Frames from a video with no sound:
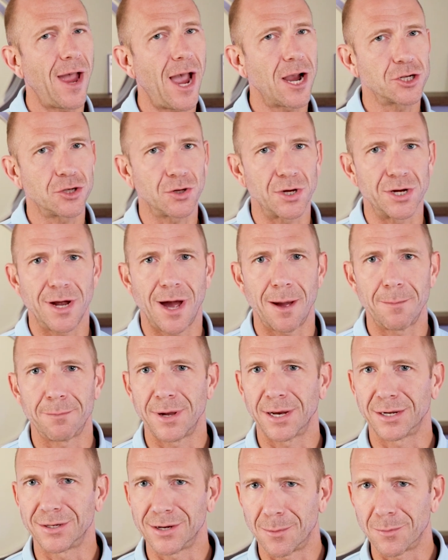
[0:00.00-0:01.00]
are actually not
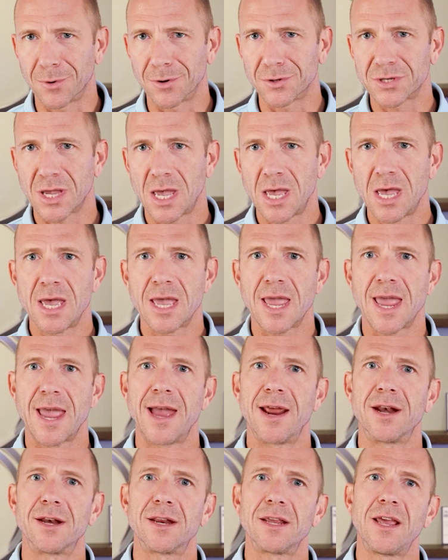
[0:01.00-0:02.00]
big numbers.
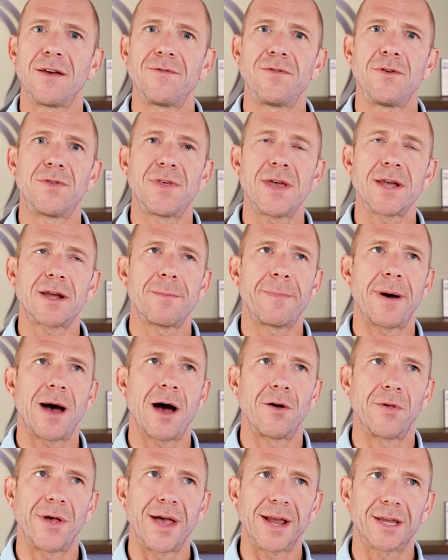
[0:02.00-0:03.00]
And if you think
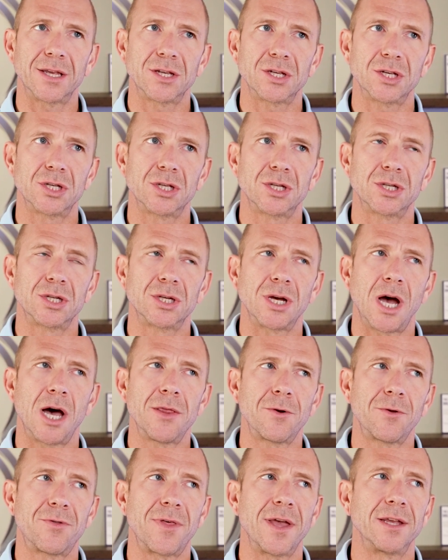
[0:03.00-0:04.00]
about like
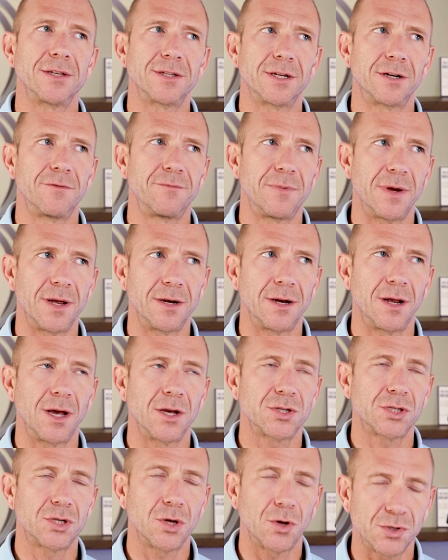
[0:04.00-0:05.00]
other things that have been
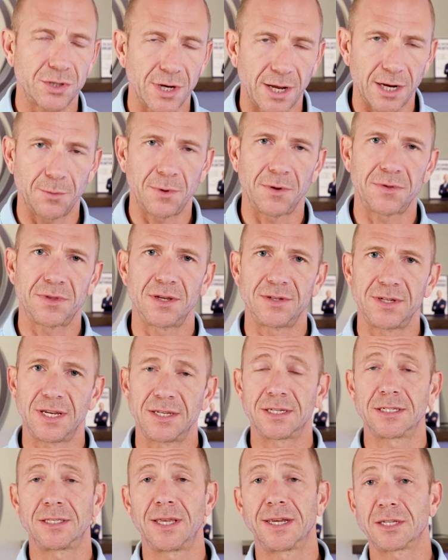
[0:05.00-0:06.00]
associated with
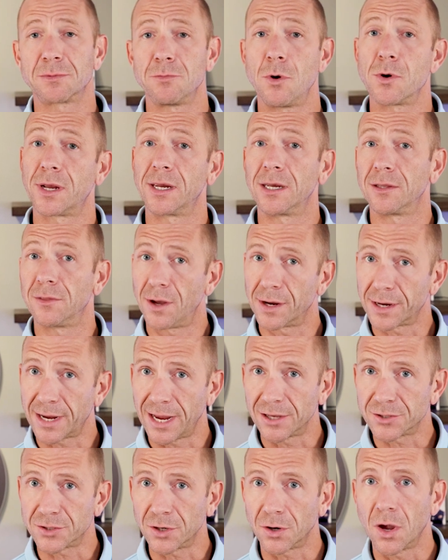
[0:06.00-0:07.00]
diseases like smoking and lung
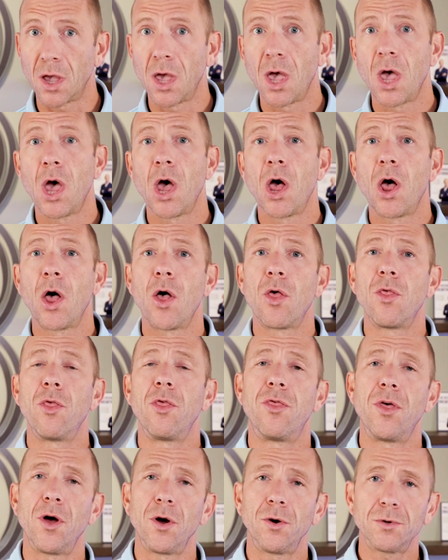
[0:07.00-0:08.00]
cancer,
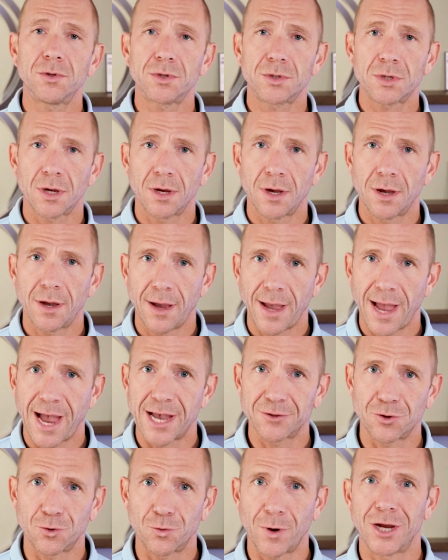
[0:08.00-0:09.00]
those
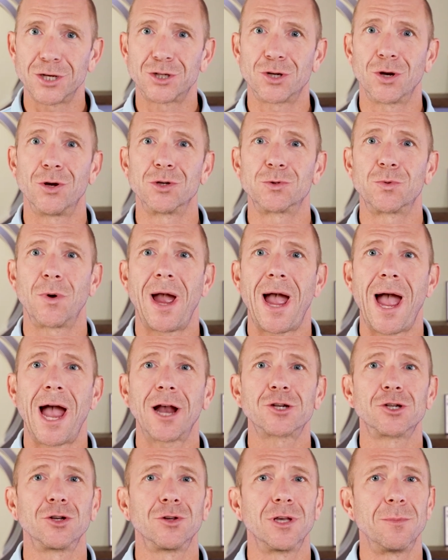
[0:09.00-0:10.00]
hazard ratios were
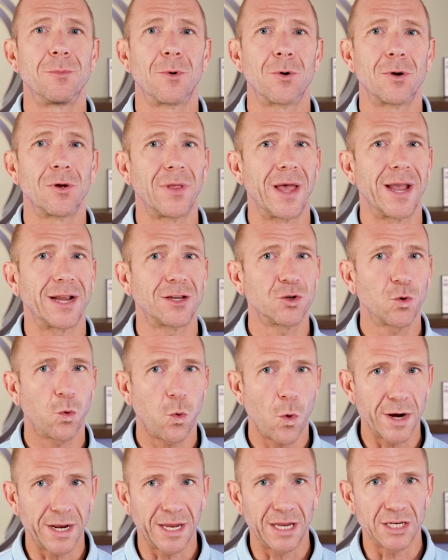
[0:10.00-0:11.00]
actually more like
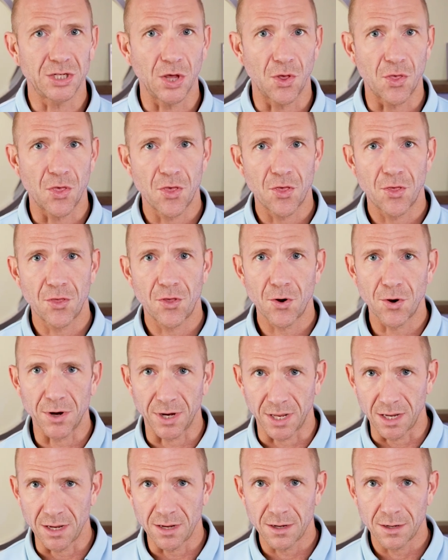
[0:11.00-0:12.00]
20 to
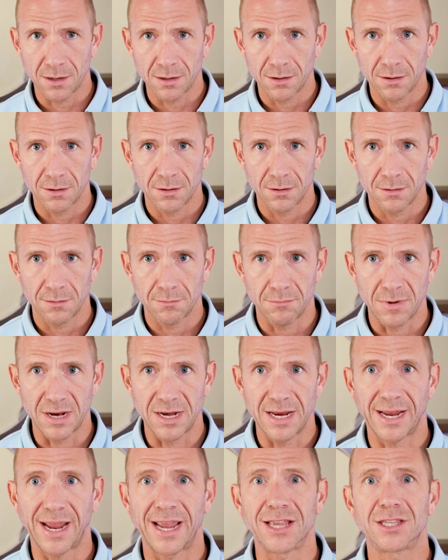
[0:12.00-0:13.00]
30,
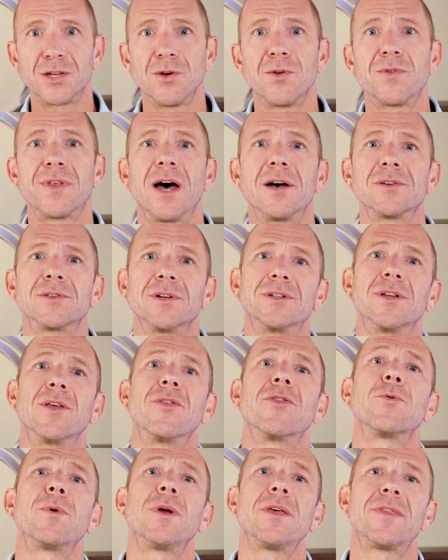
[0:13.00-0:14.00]
meaning a 2,000 to
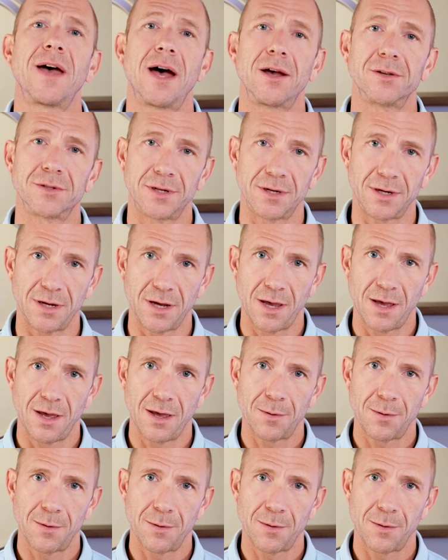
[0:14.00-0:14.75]
3,000%